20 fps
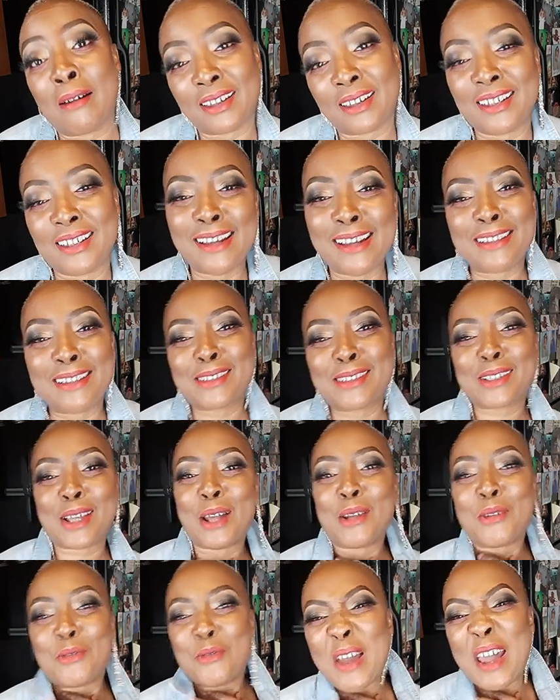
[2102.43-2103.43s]
And he had this
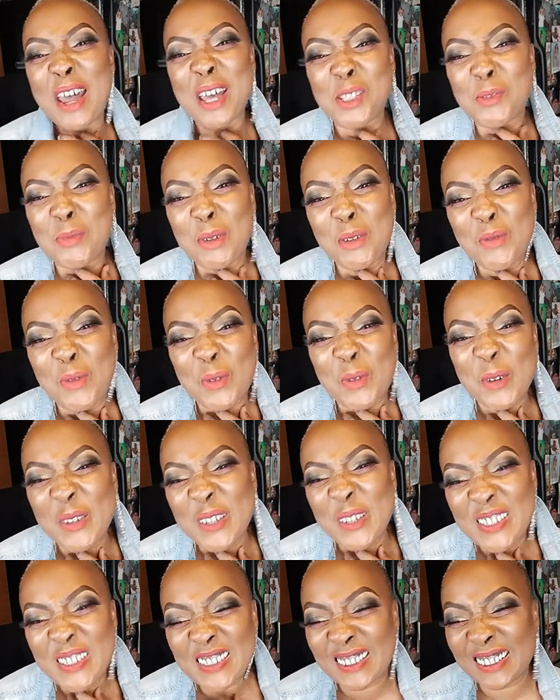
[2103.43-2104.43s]
kind of raspy
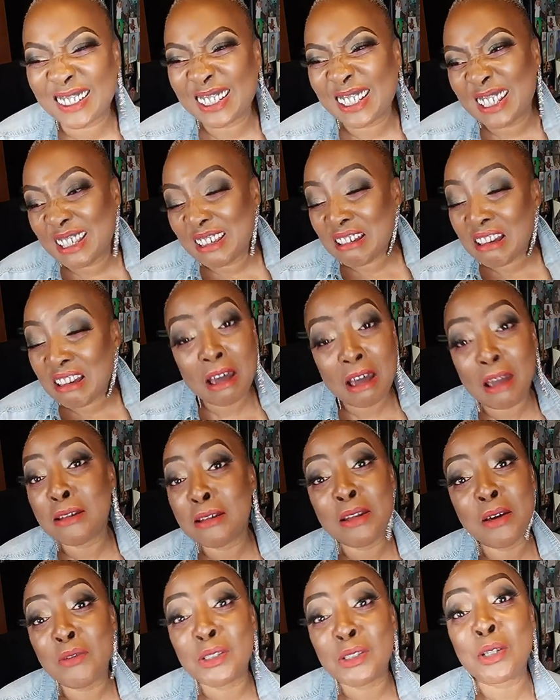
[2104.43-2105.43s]
voice. I
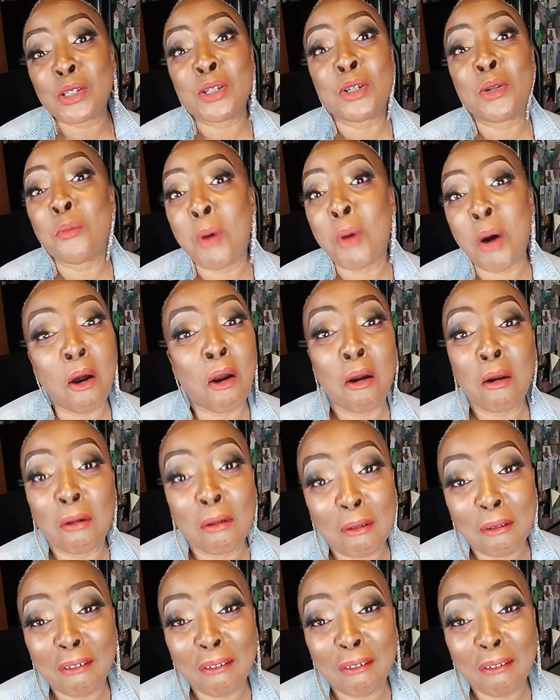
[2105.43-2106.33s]
ain't never seen tomorrow.